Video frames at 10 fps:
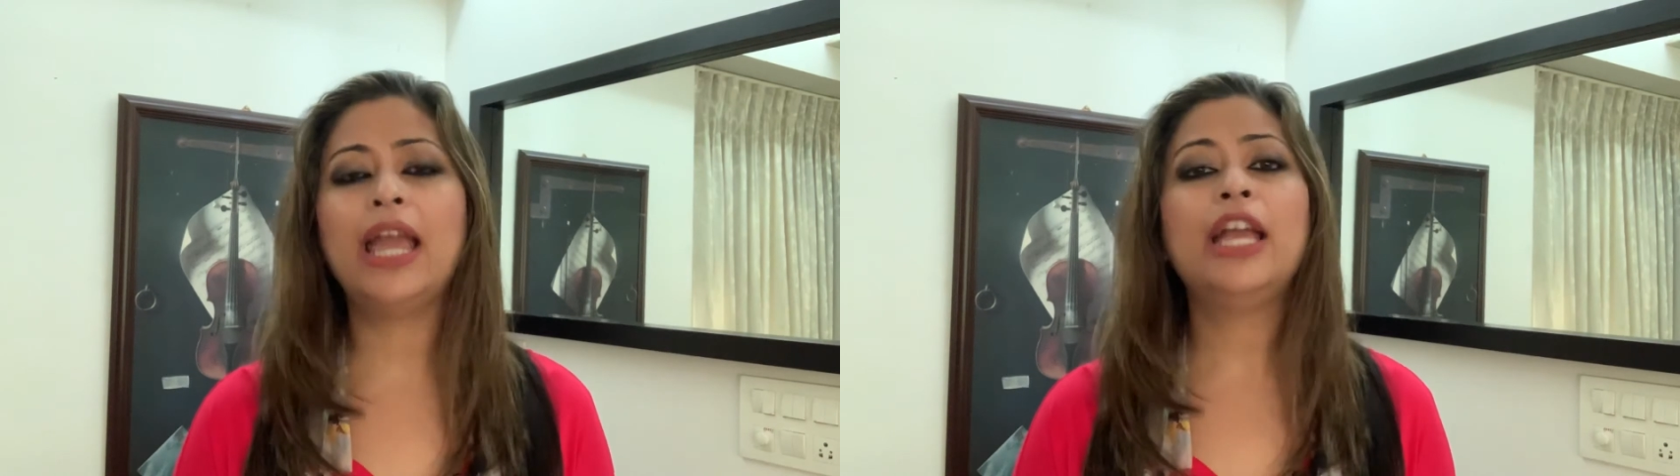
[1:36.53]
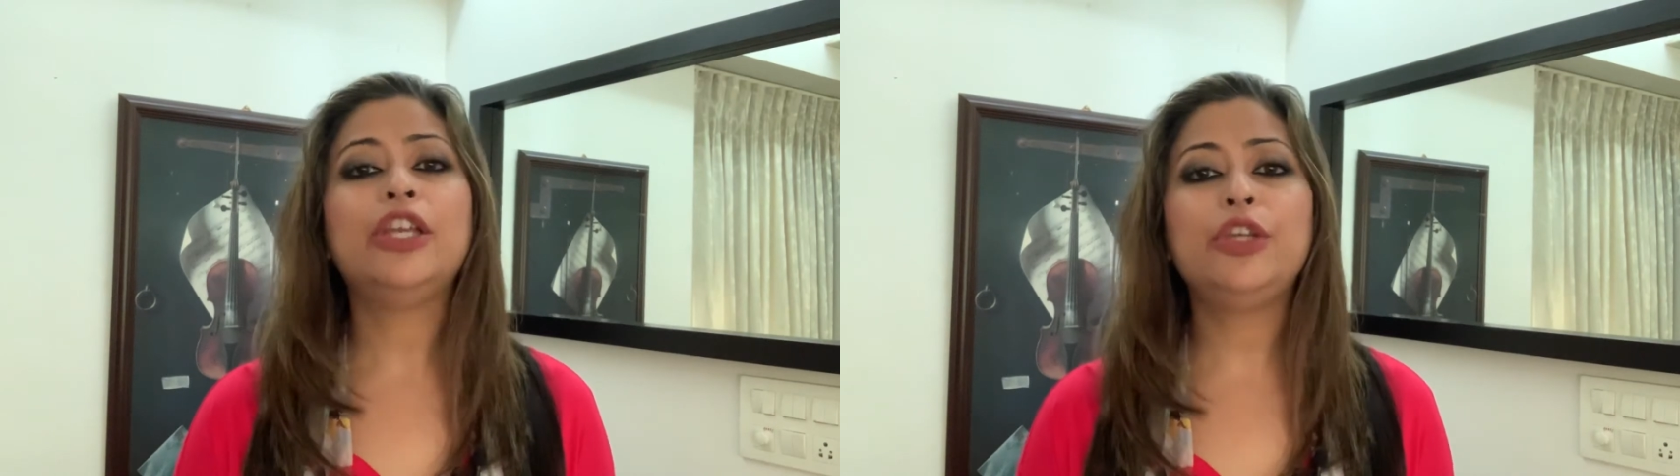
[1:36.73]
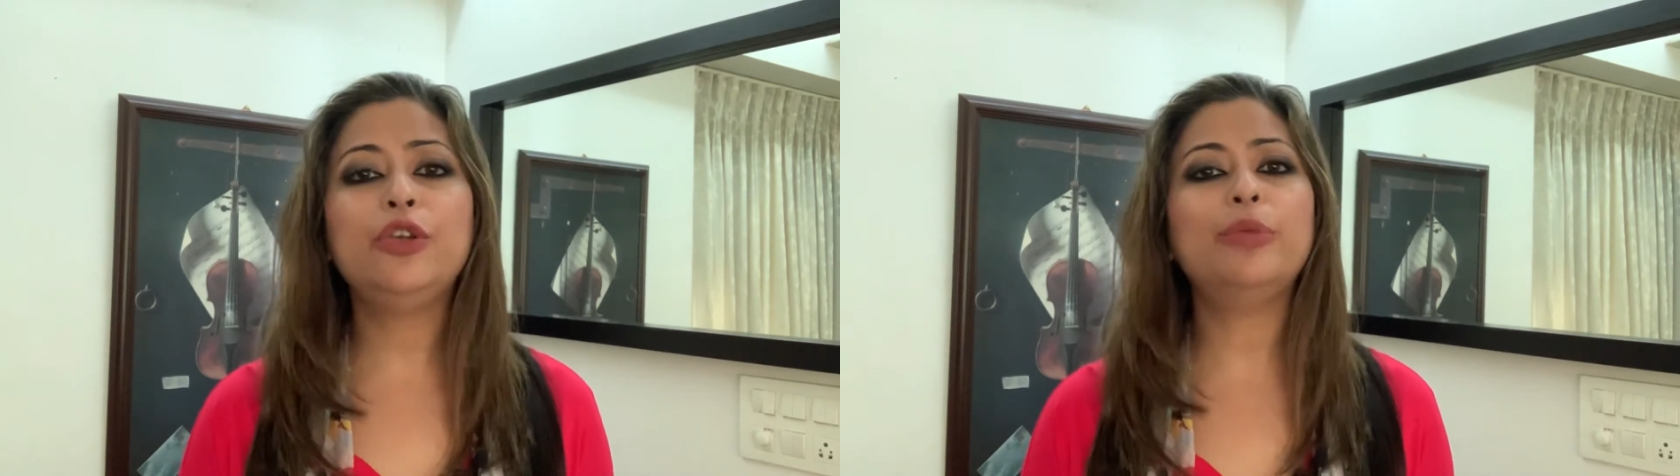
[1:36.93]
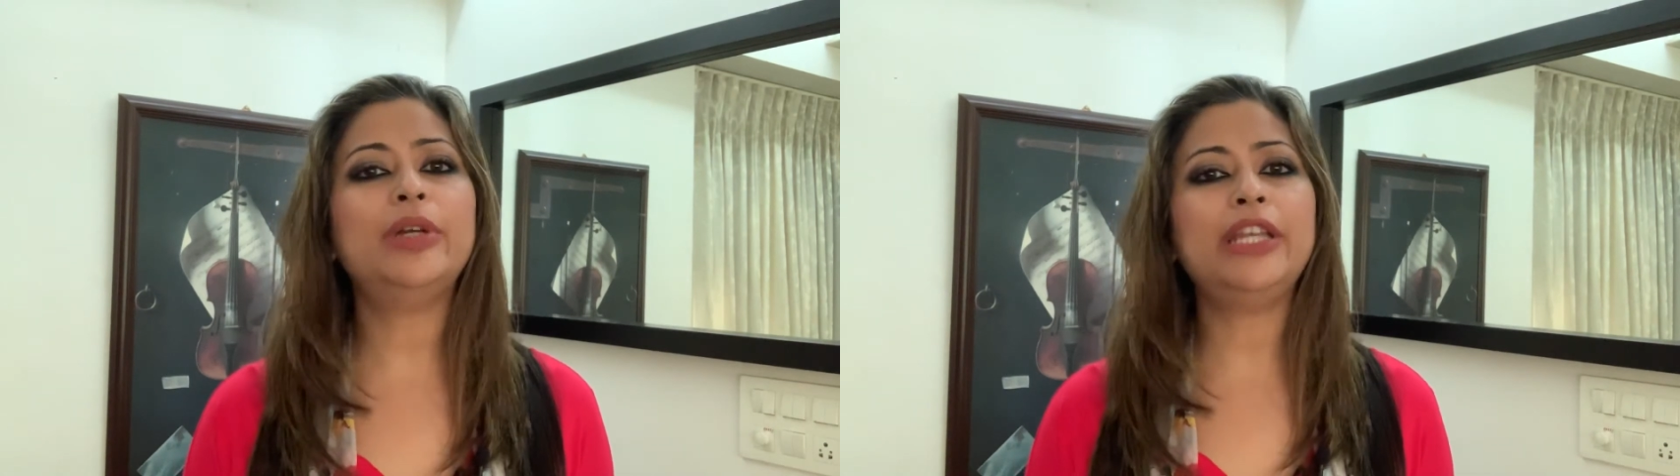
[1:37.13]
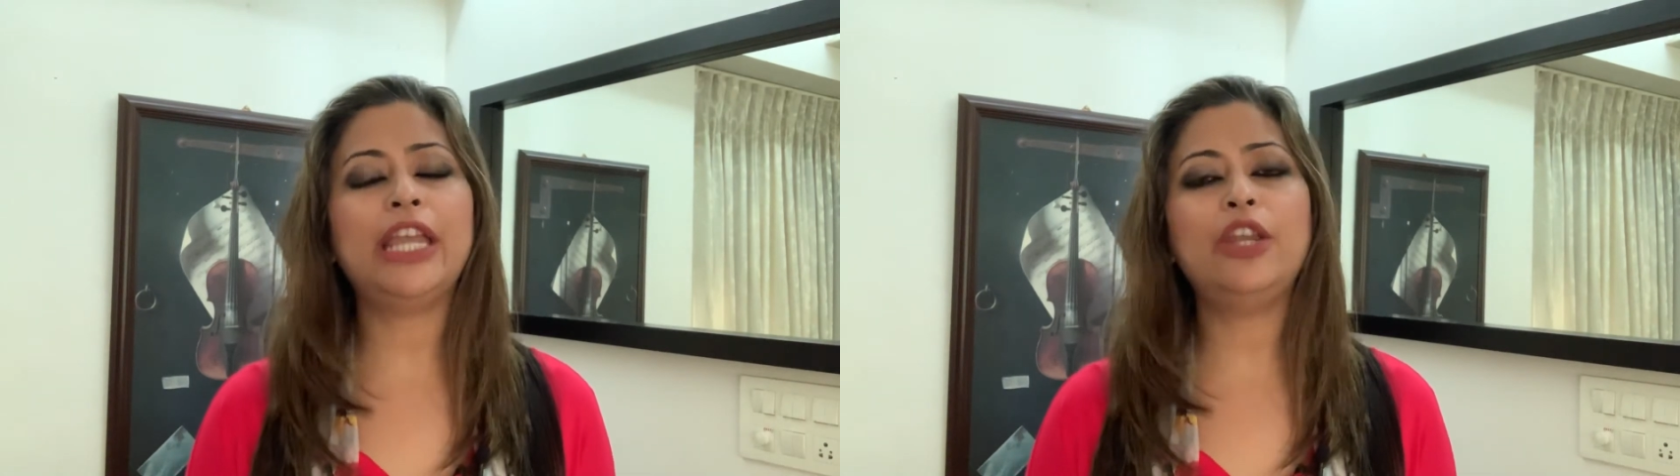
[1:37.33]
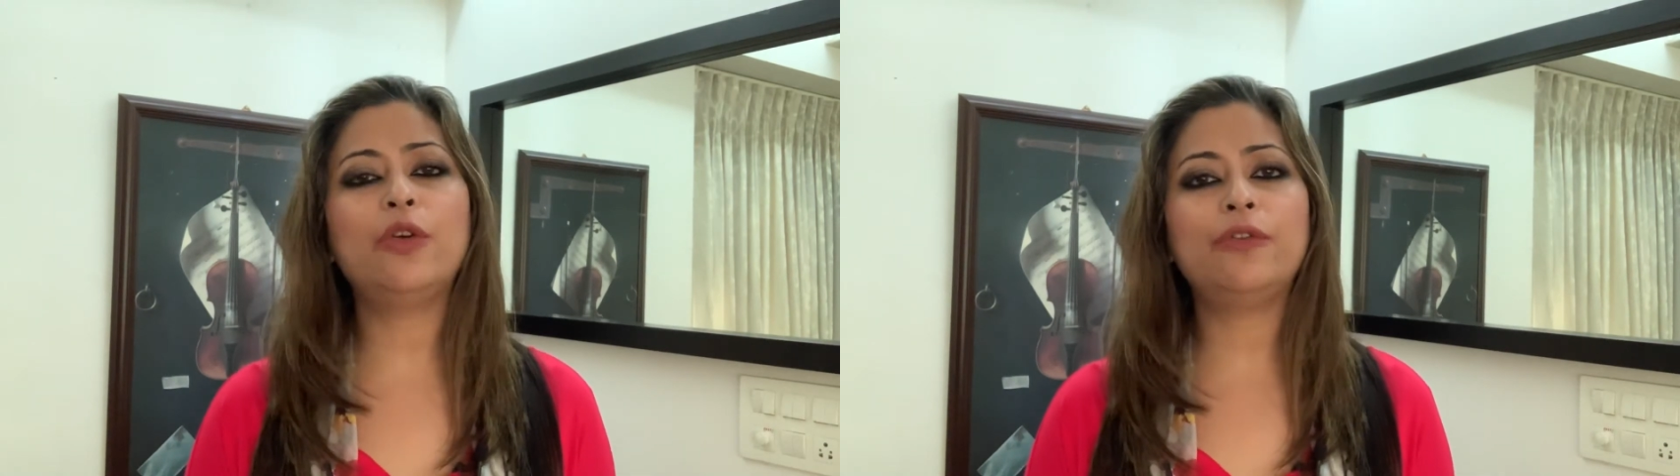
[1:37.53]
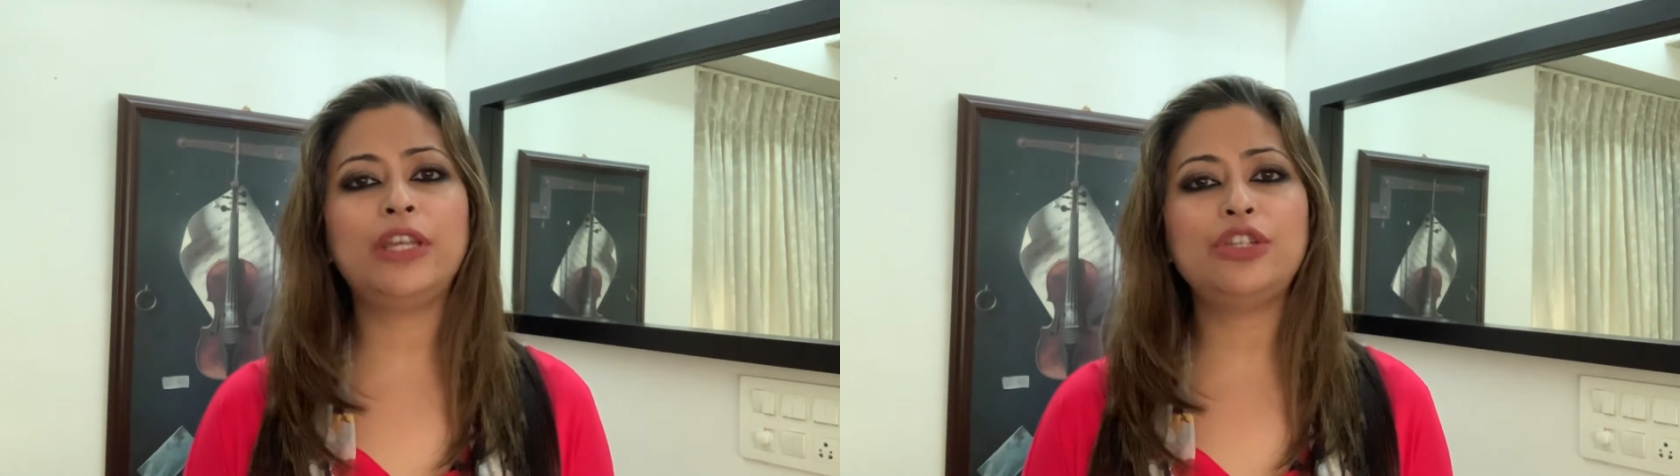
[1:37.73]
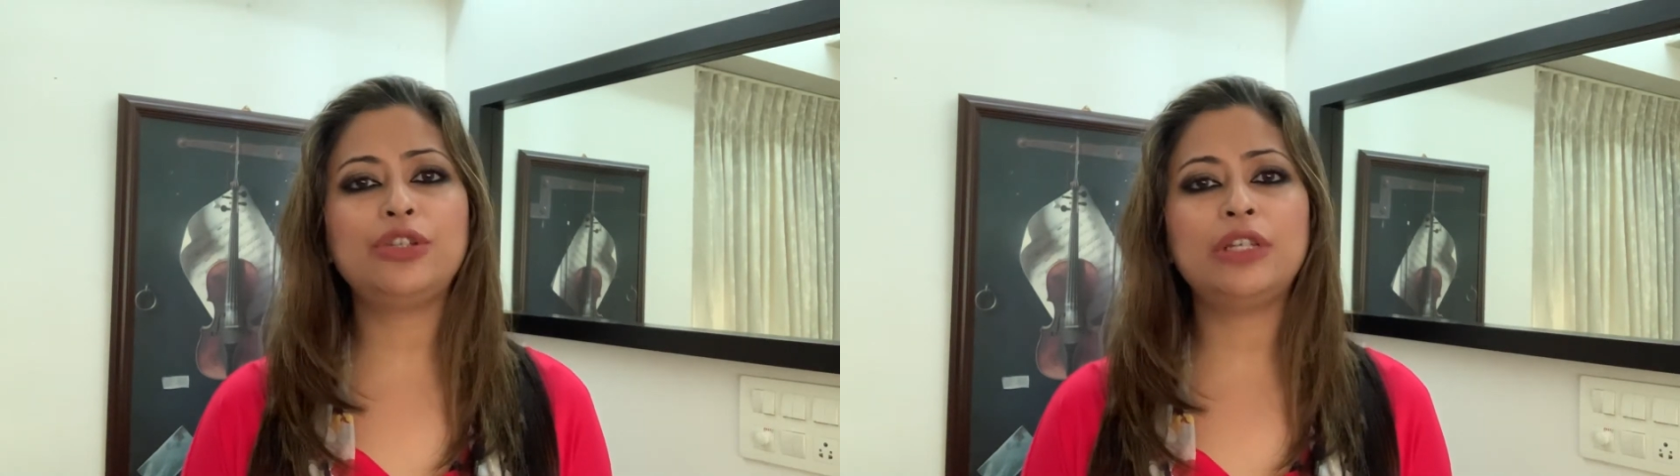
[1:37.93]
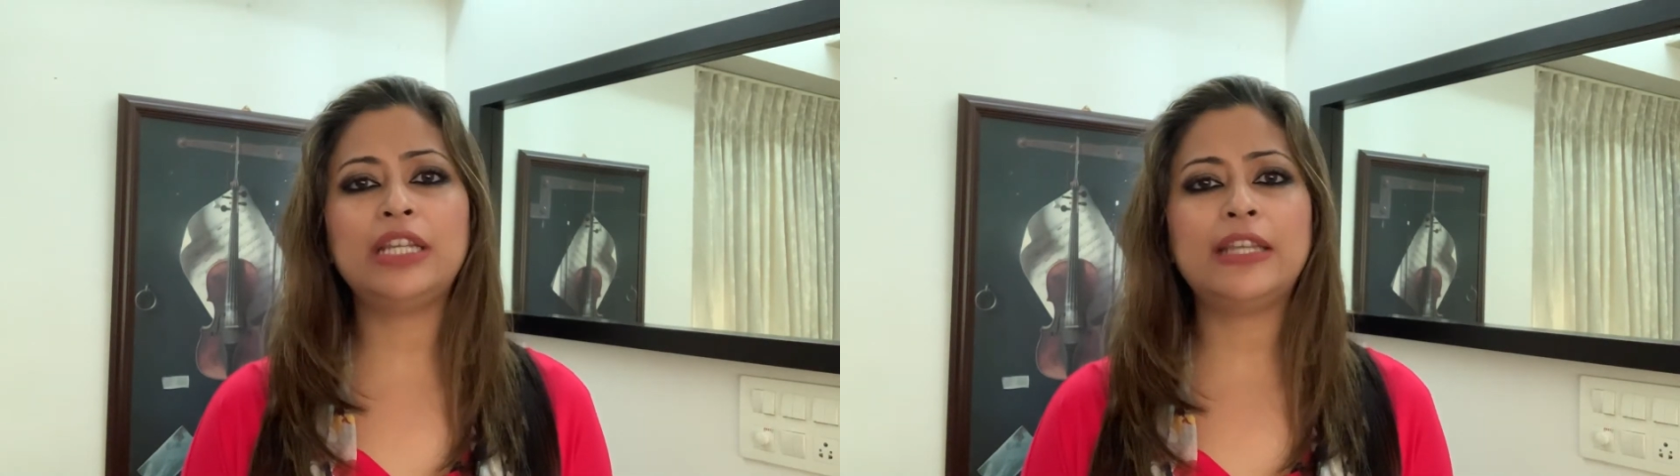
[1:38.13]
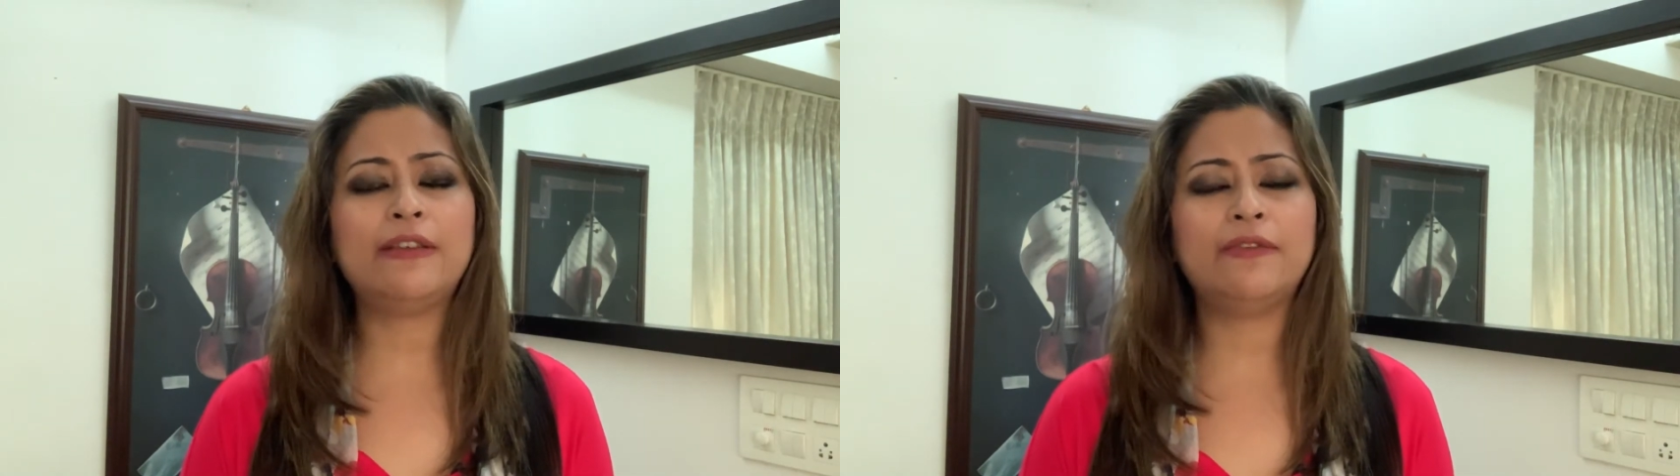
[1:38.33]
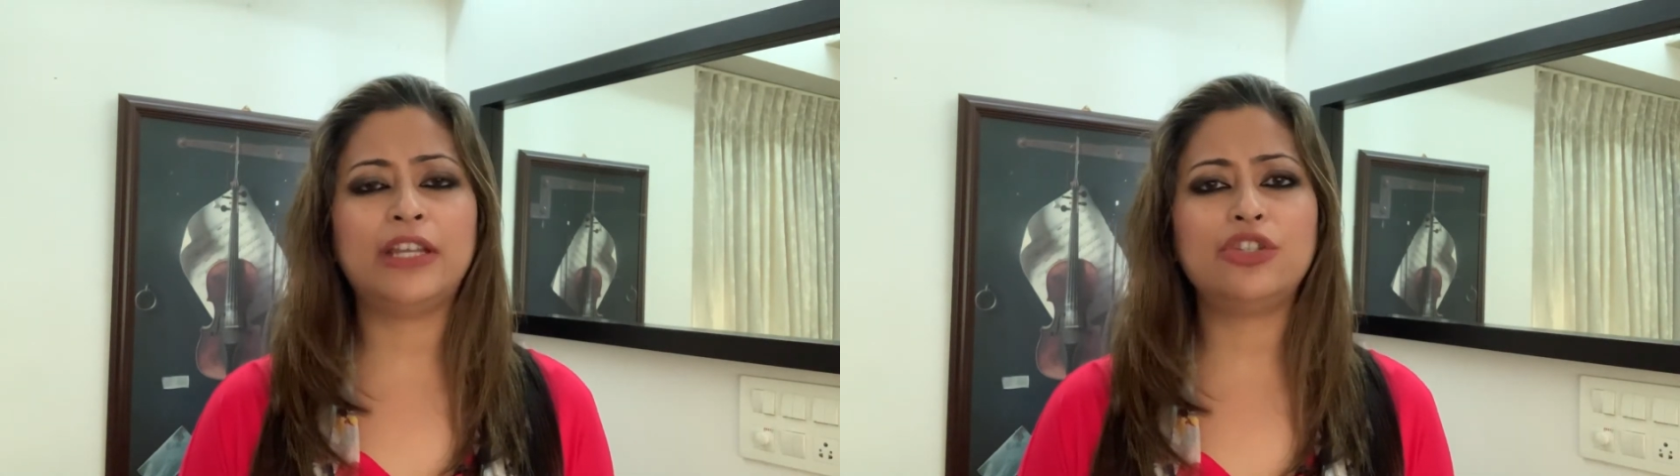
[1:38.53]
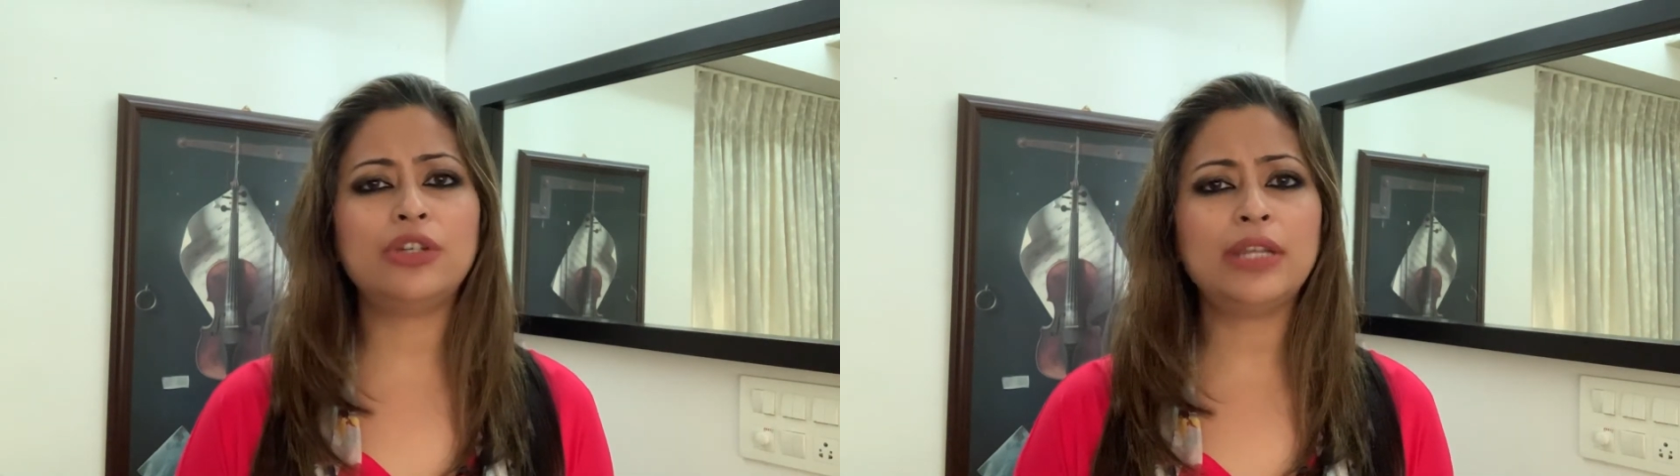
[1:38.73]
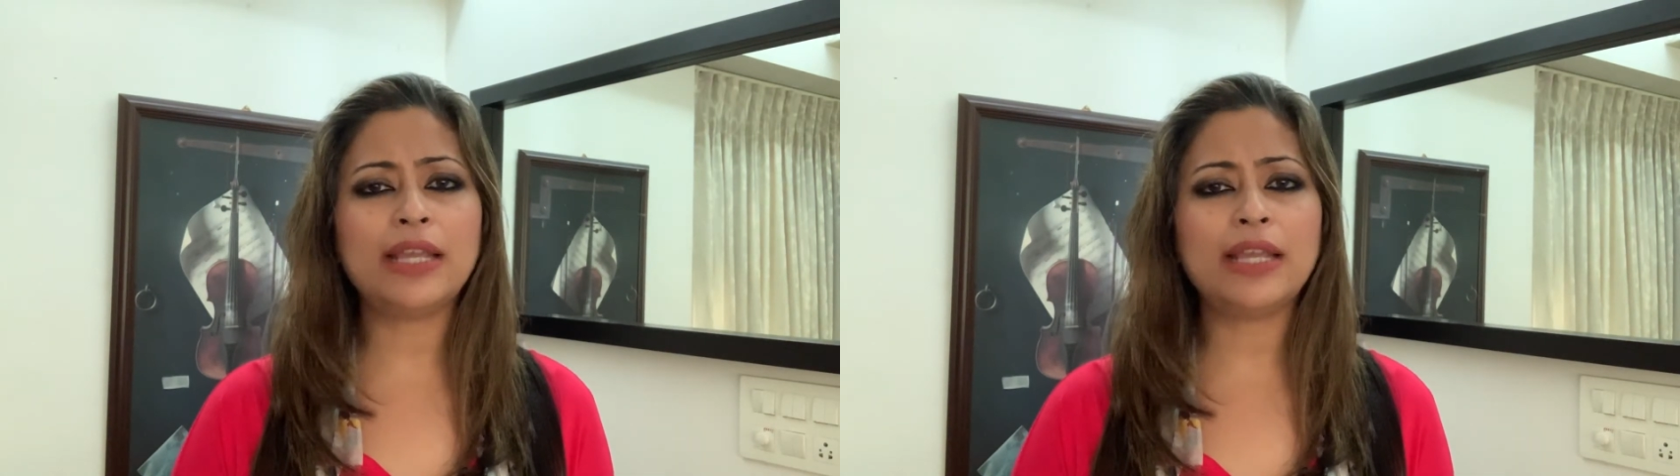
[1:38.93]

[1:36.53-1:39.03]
Human innovation and invention